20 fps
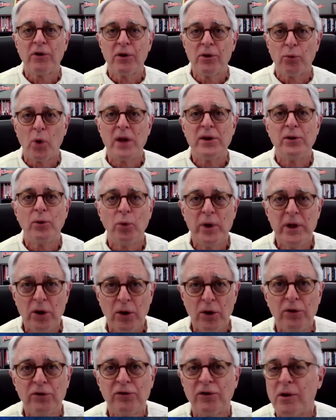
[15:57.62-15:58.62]
to the one that we
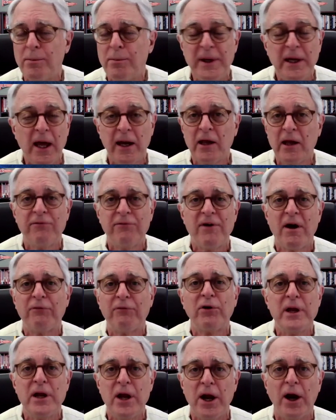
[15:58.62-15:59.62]
use at the beginning of
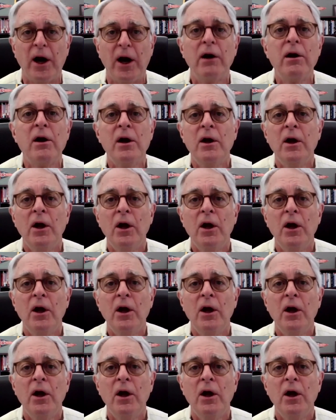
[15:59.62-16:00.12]
every year